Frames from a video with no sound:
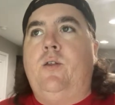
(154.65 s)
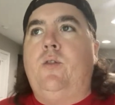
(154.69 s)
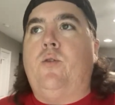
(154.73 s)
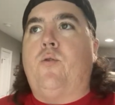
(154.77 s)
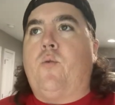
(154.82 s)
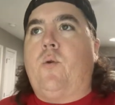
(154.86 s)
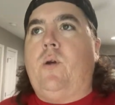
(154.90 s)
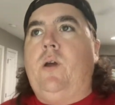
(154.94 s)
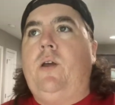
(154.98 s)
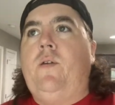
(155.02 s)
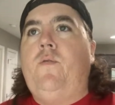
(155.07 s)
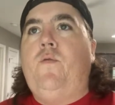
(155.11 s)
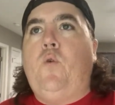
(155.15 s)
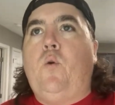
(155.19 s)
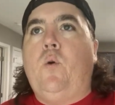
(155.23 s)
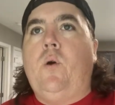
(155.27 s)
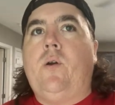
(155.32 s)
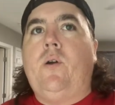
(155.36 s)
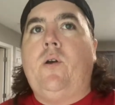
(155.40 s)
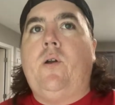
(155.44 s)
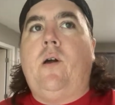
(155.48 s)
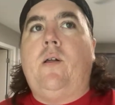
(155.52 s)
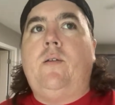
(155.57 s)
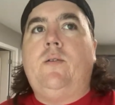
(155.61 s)
$300,
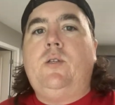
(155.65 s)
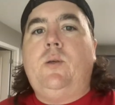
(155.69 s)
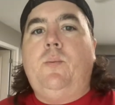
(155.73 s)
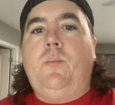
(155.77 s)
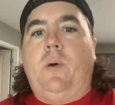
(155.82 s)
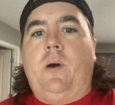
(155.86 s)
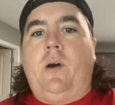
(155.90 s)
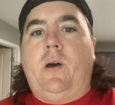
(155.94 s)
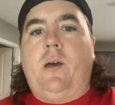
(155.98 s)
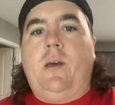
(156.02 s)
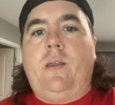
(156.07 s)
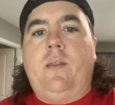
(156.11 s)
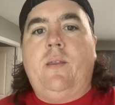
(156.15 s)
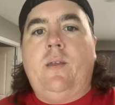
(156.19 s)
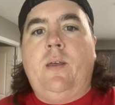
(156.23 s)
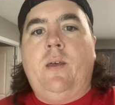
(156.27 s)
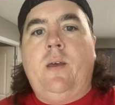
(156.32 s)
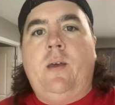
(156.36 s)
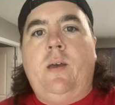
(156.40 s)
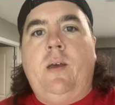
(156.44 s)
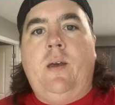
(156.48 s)
$400 a month.